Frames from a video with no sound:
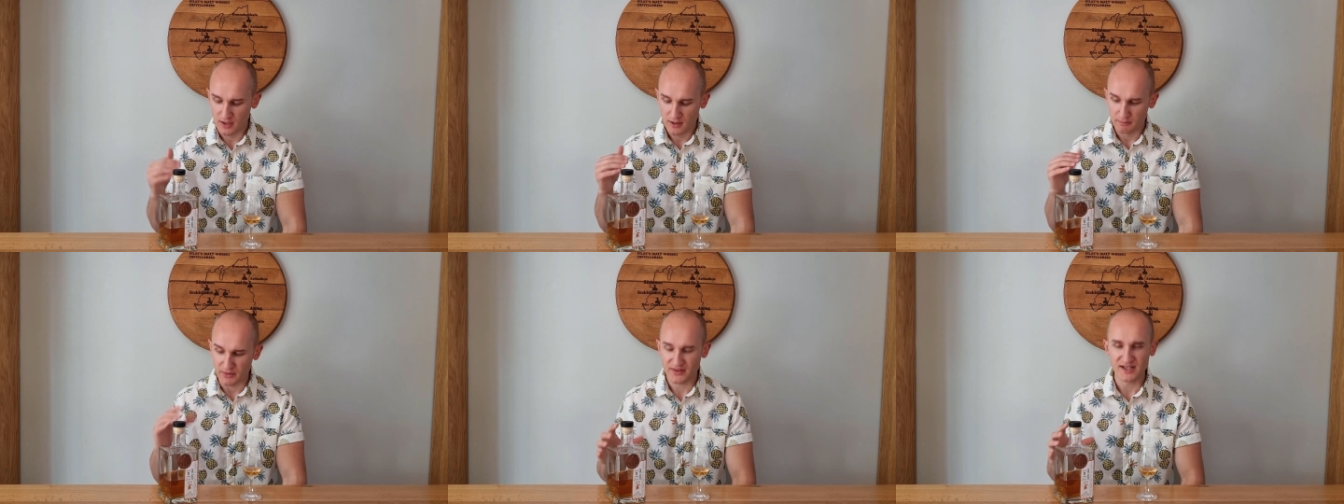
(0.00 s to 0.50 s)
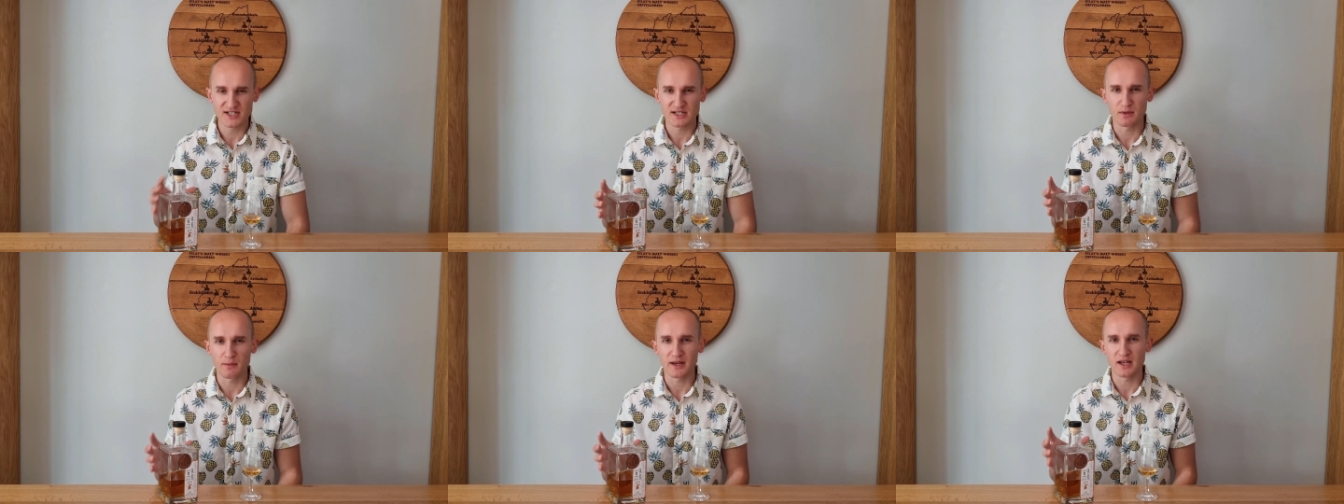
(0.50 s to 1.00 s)
But these seem
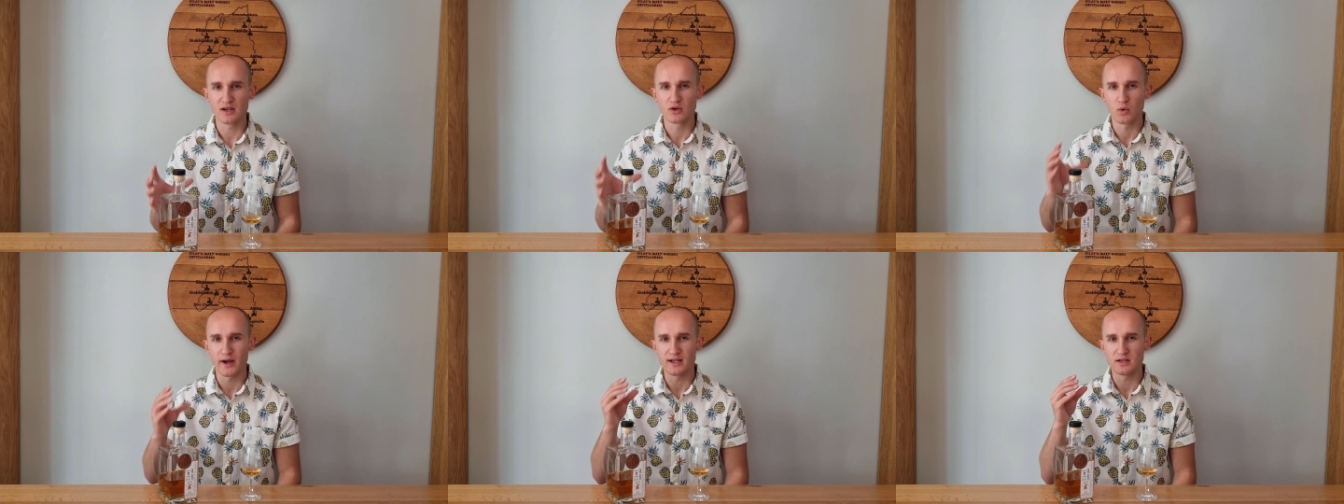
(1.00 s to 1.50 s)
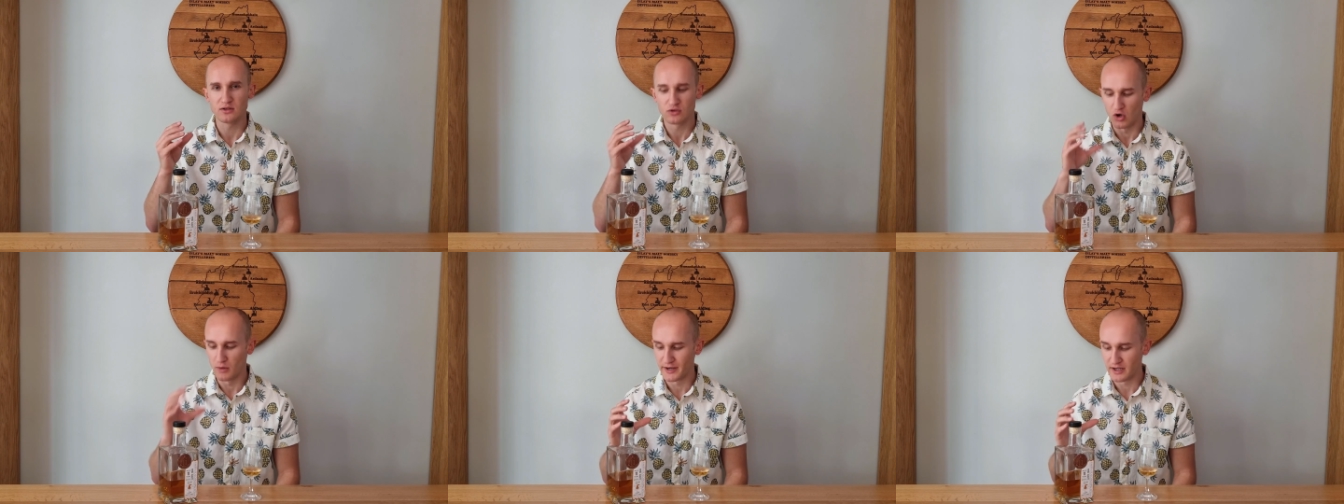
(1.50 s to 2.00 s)
to be quite
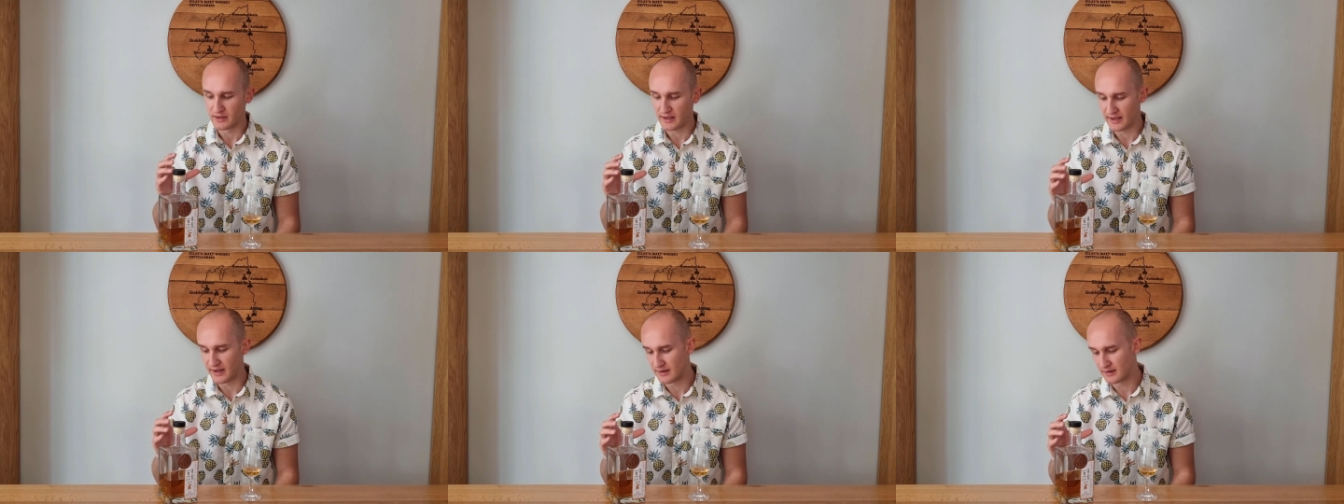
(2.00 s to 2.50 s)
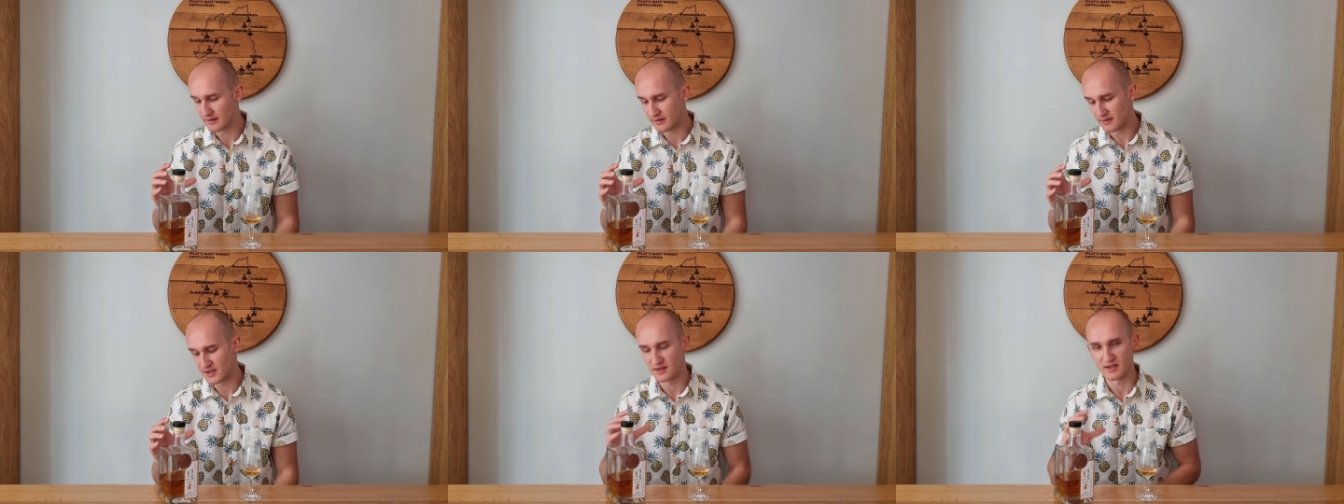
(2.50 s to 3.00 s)
dominant in
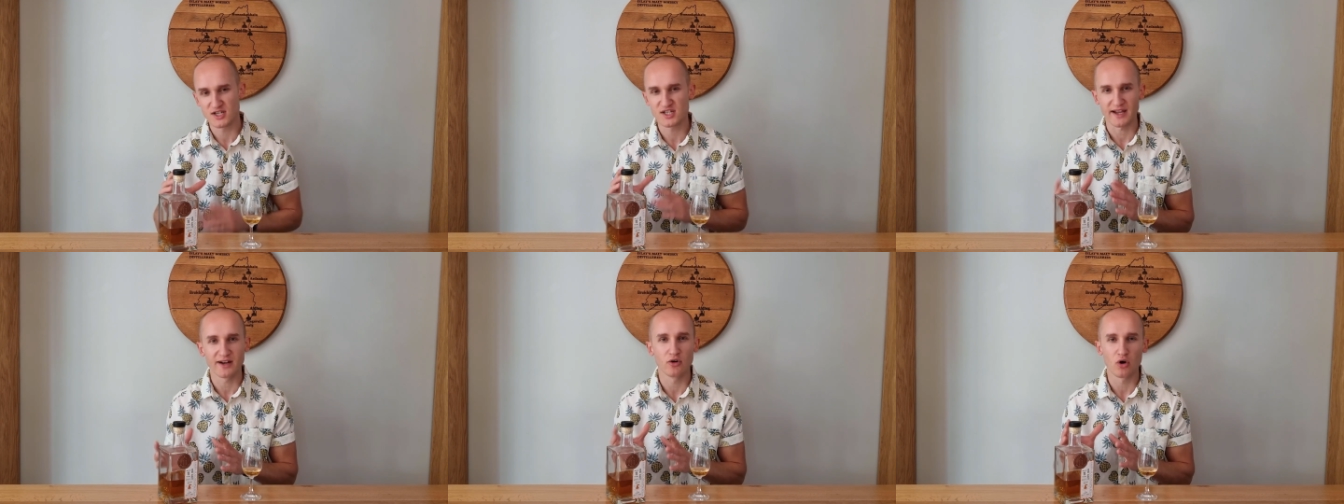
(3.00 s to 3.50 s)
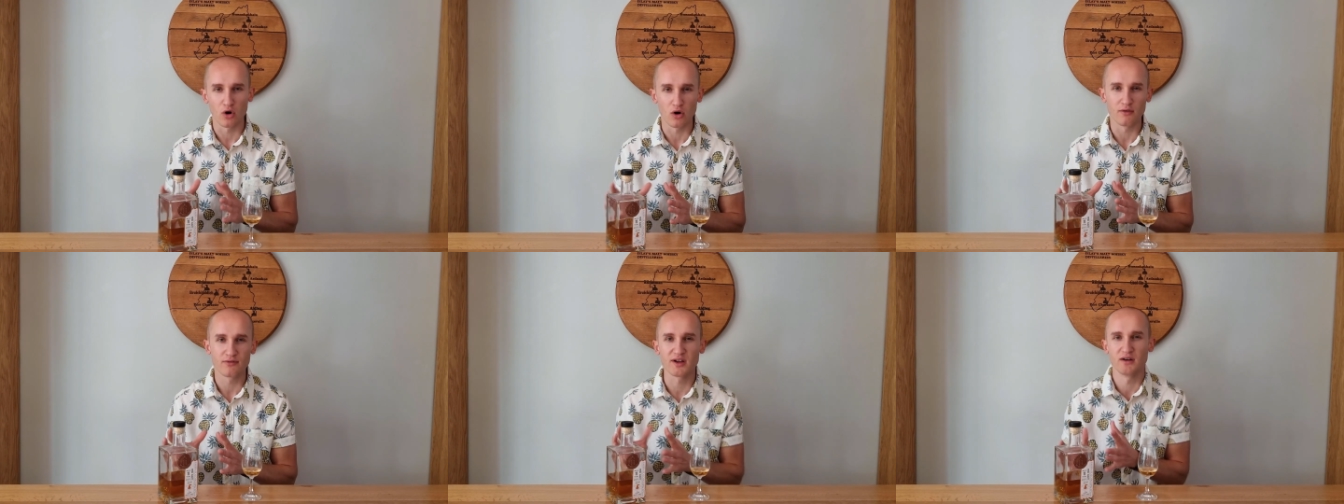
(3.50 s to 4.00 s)
the, the style
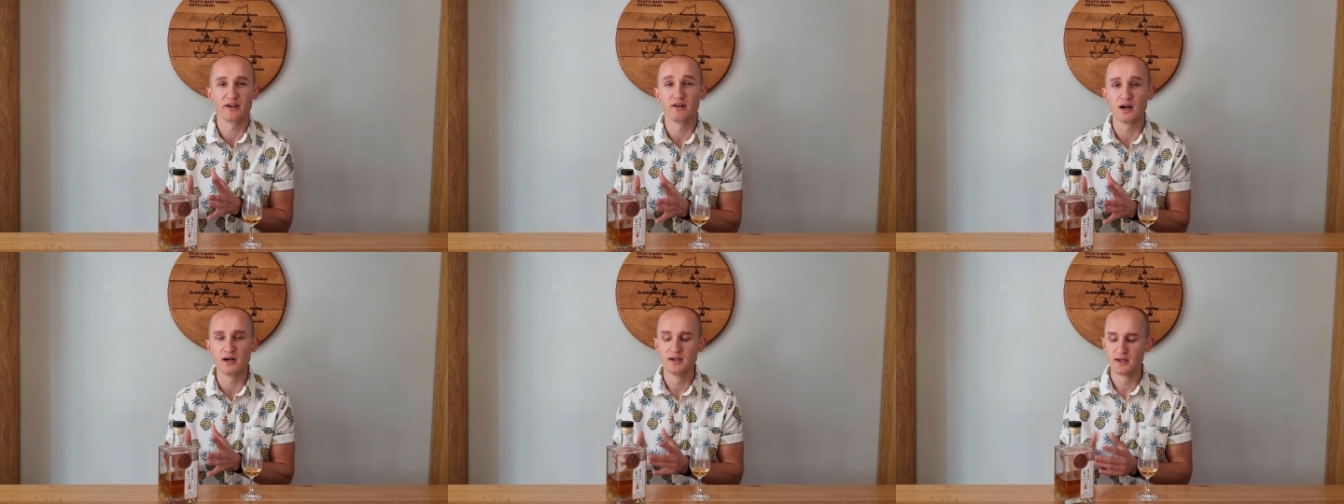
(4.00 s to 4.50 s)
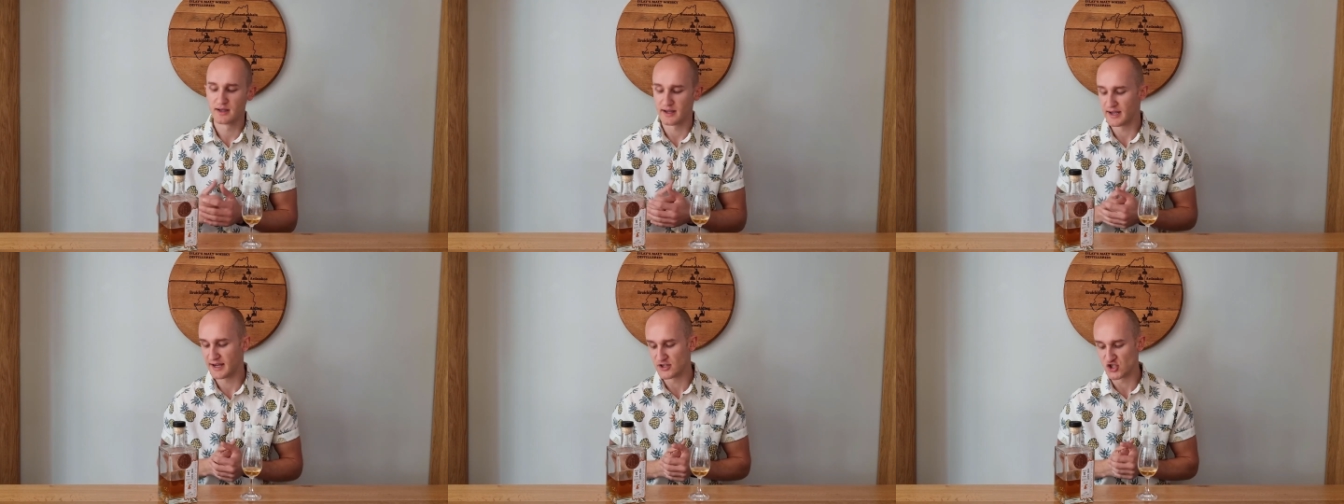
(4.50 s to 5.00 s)
of Caol Ila
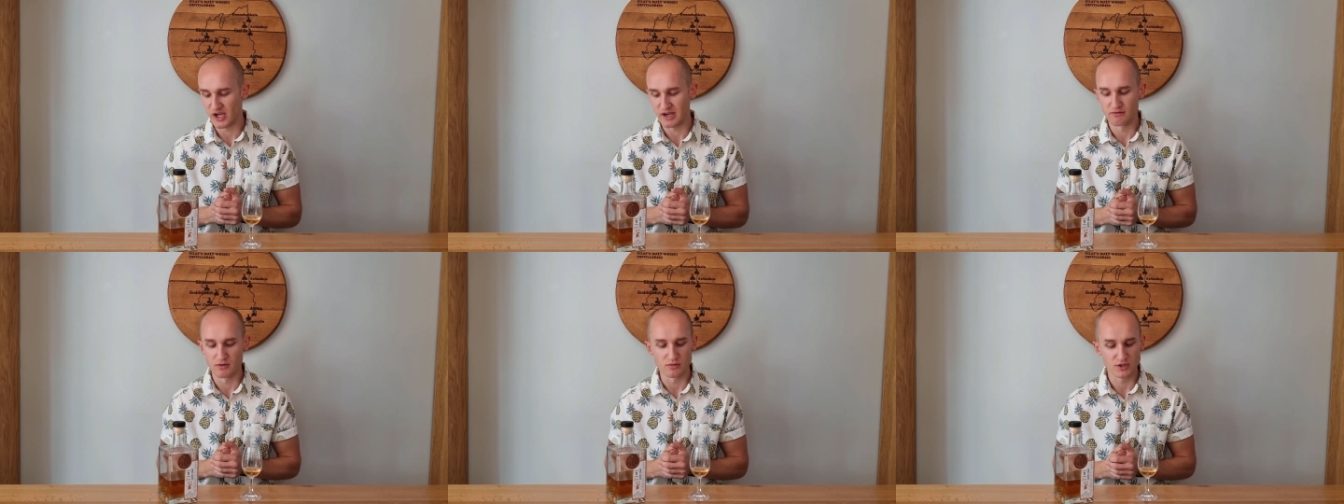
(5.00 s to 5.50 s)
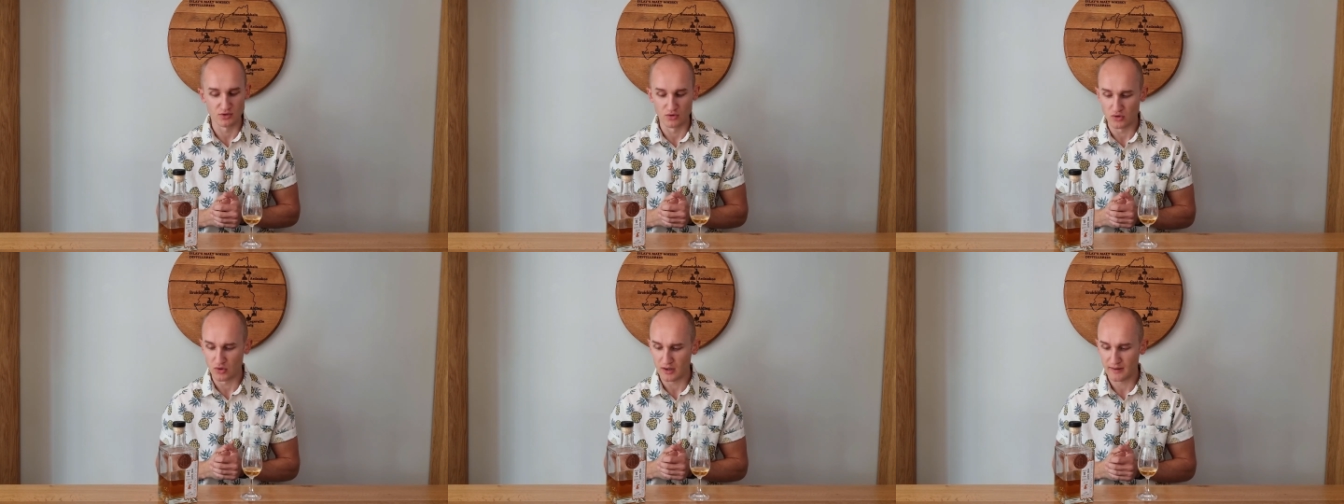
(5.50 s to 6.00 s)
uh, in general.
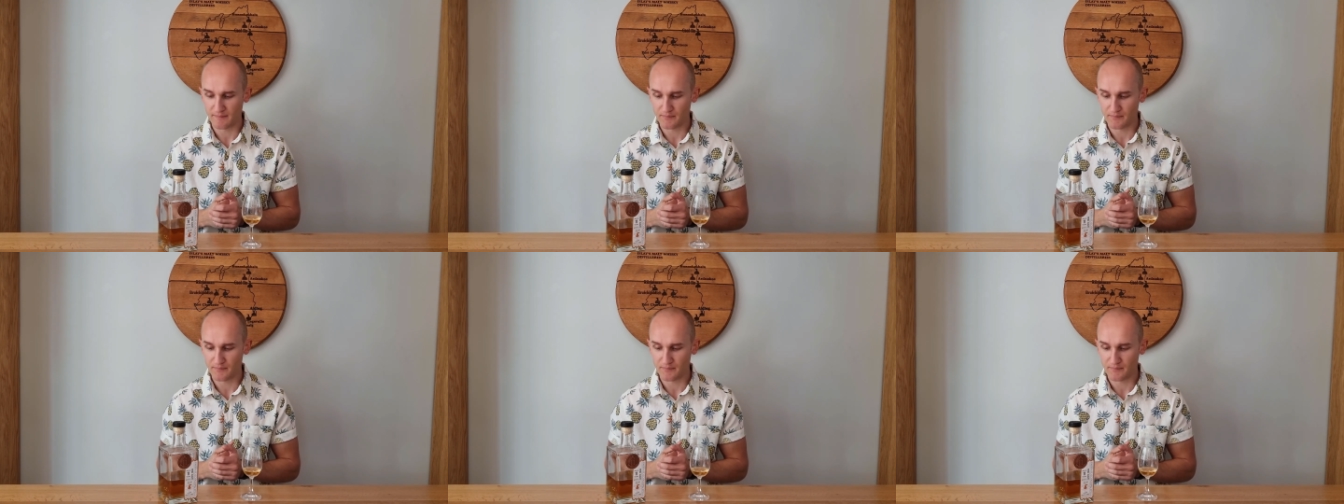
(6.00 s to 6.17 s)
So